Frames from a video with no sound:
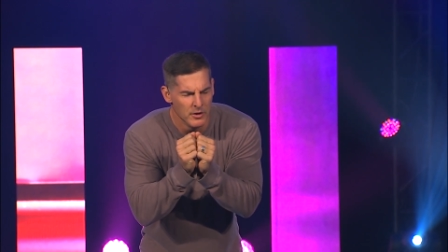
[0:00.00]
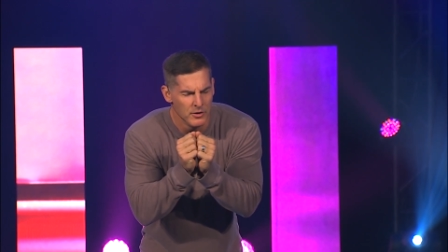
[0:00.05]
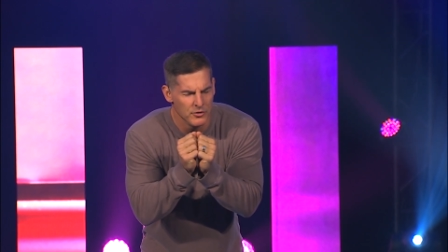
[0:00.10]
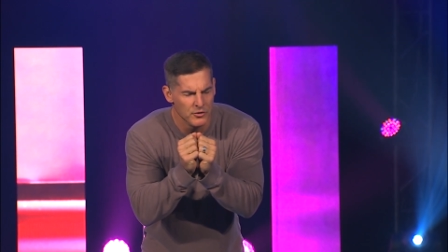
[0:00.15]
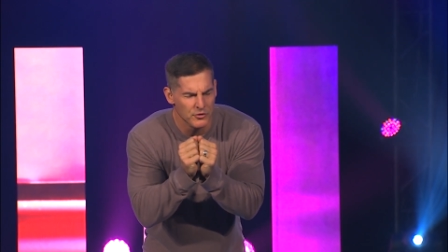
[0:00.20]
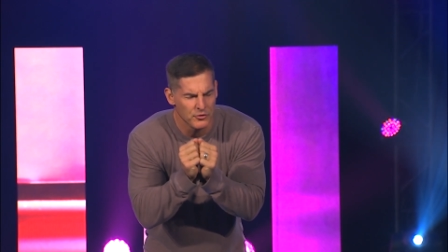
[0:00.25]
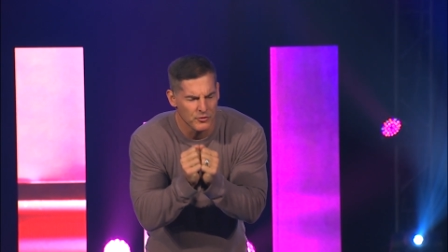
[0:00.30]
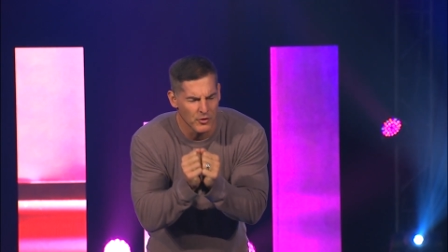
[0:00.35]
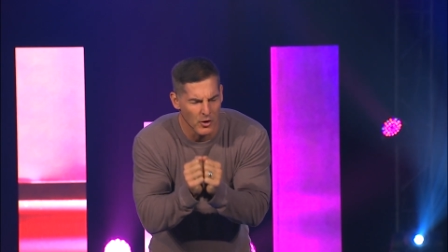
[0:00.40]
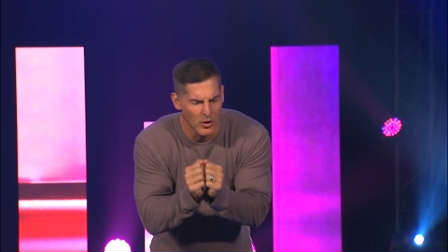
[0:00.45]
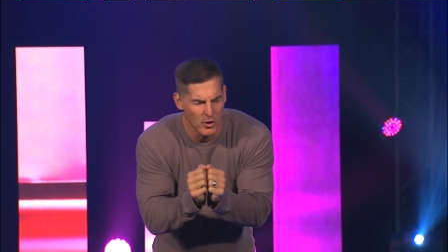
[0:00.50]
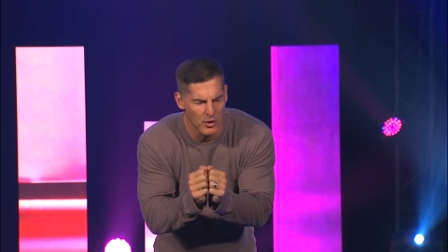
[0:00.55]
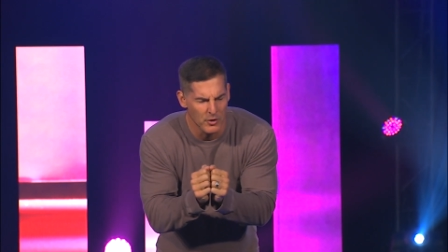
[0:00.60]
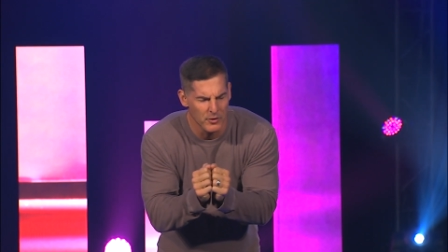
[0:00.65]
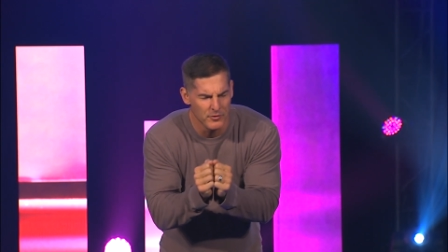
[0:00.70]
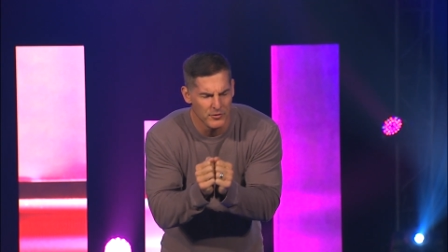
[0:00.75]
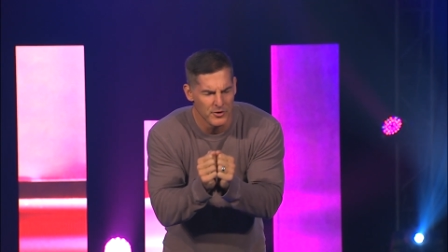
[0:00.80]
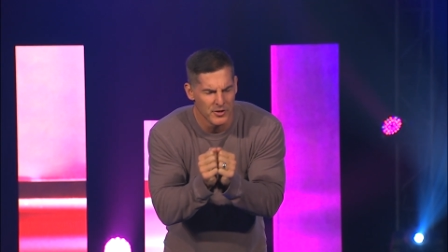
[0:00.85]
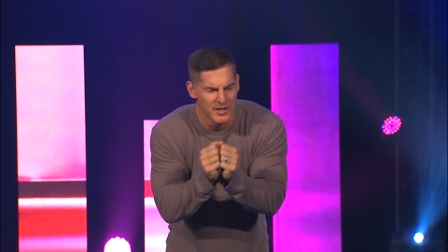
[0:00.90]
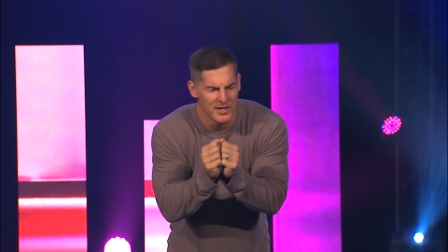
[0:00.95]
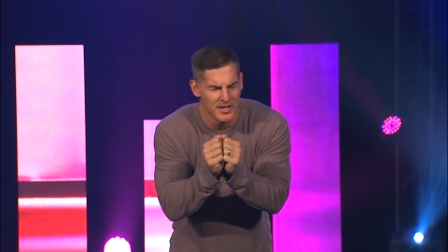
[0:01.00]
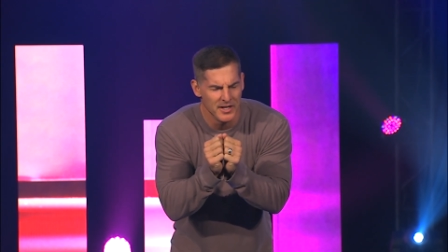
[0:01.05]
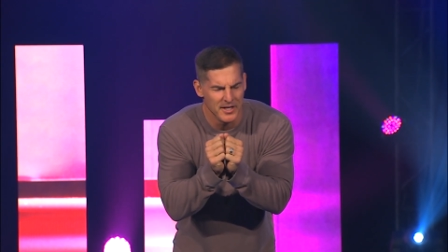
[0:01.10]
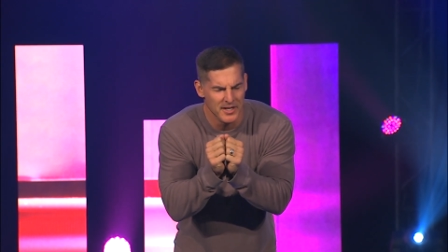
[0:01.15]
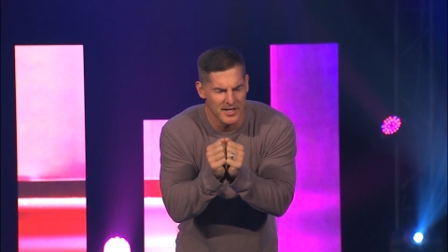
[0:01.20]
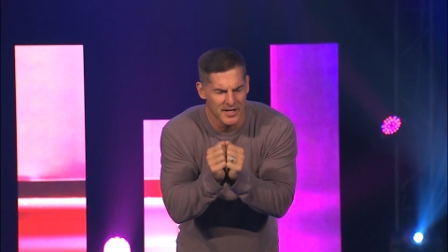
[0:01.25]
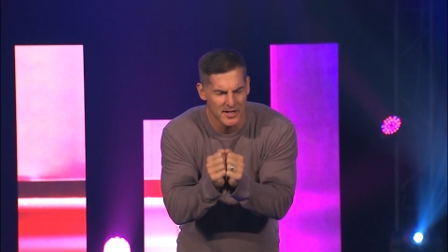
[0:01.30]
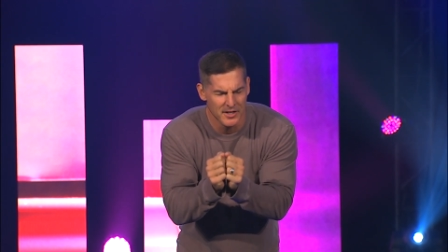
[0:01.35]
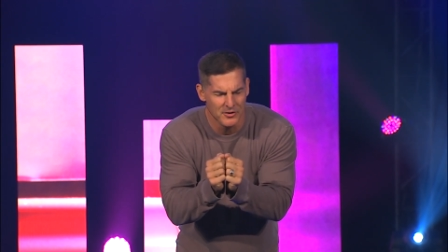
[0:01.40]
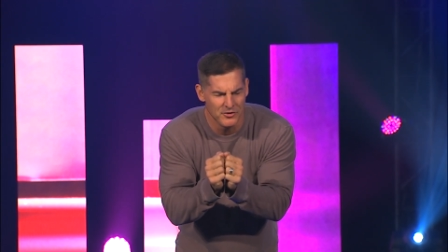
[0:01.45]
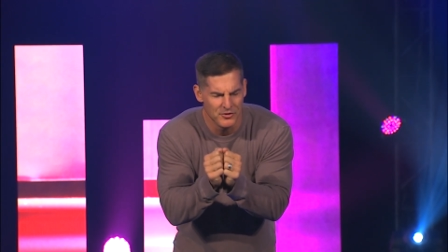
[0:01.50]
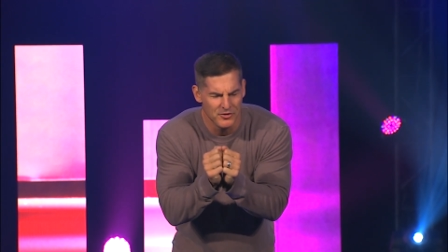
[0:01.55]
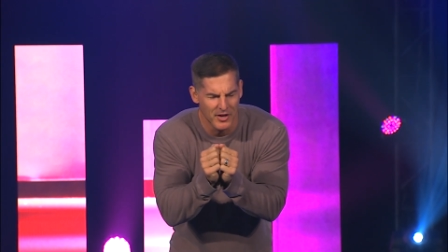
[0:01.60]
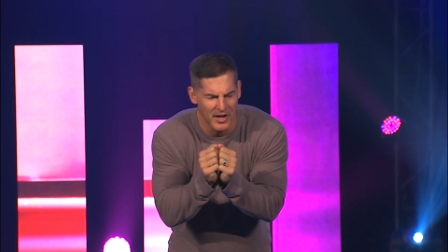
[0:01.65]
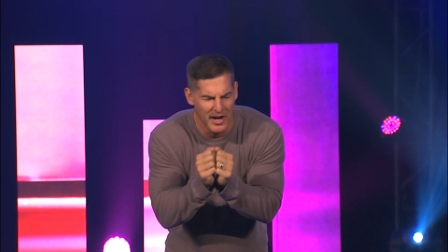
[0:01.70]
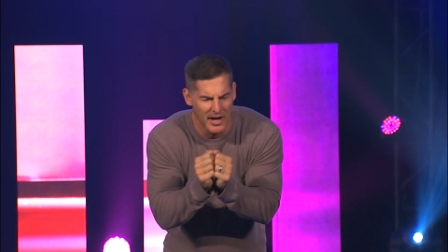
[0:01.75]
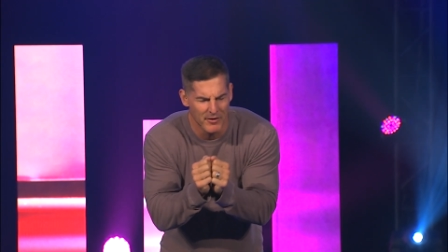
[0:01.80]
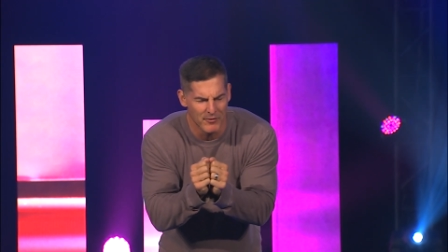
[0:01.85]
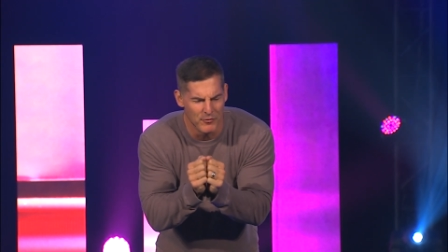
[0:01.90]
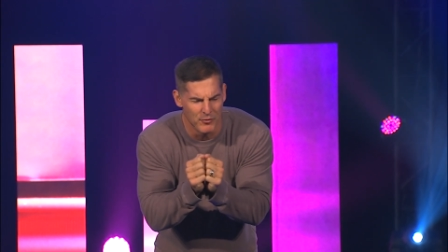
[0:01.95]
served kids
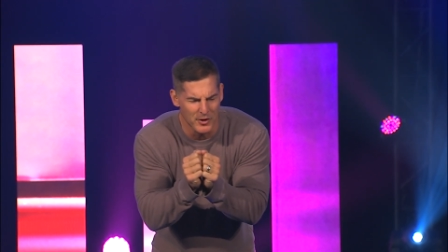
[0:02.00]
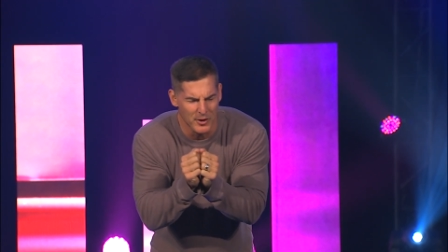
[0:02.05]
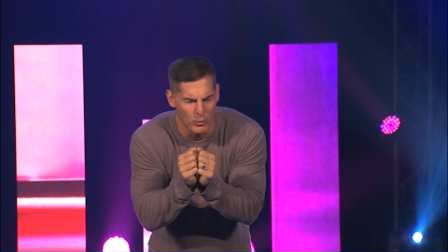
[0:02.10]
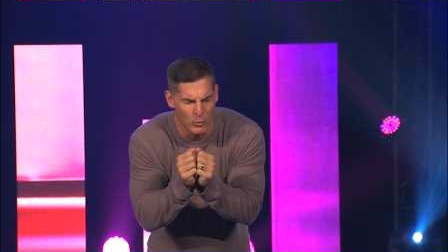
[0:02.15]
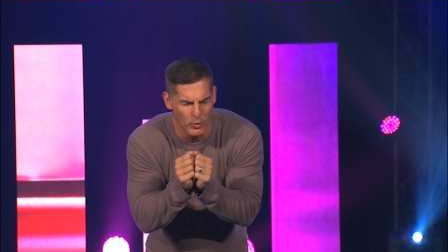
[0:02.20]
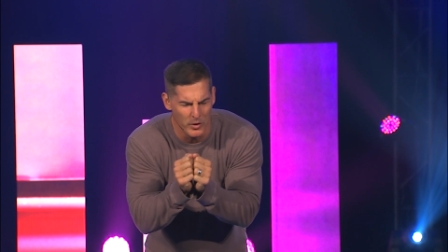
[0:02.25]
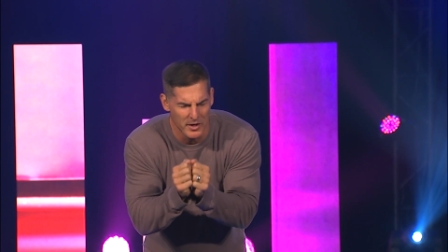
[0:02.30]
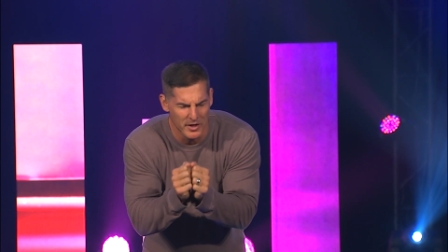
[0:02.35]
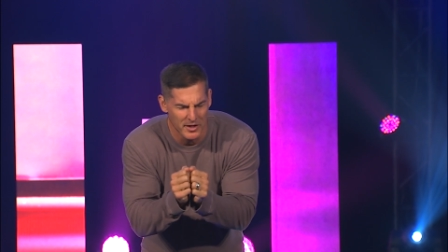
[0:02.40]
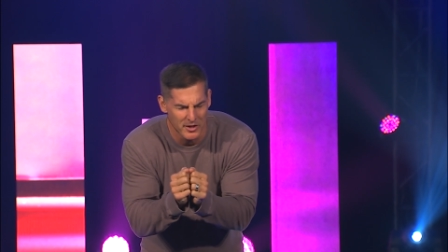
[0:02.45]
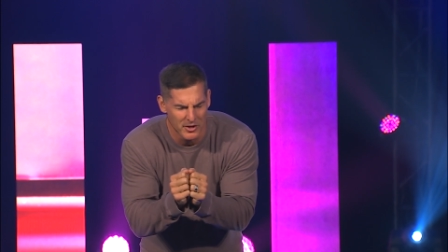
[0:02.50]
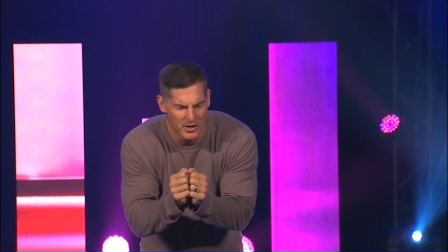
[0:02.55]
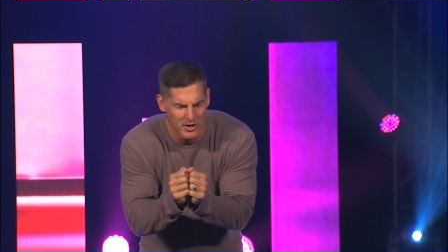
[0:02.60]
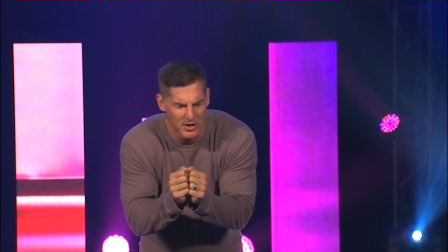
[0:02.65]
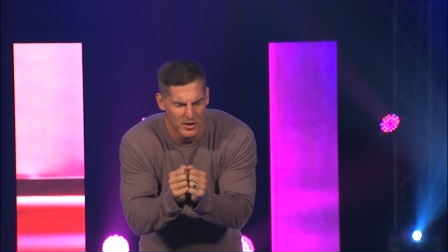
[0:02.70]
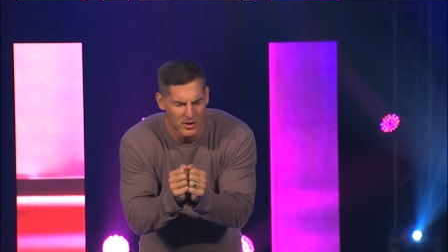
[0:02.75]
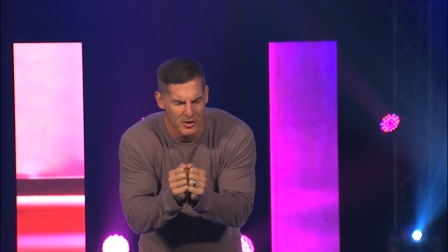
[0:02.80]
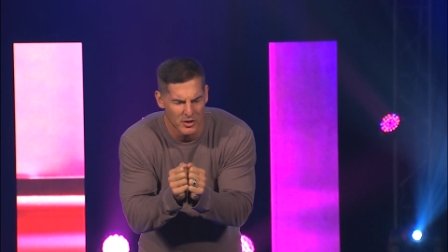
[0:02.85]
every week,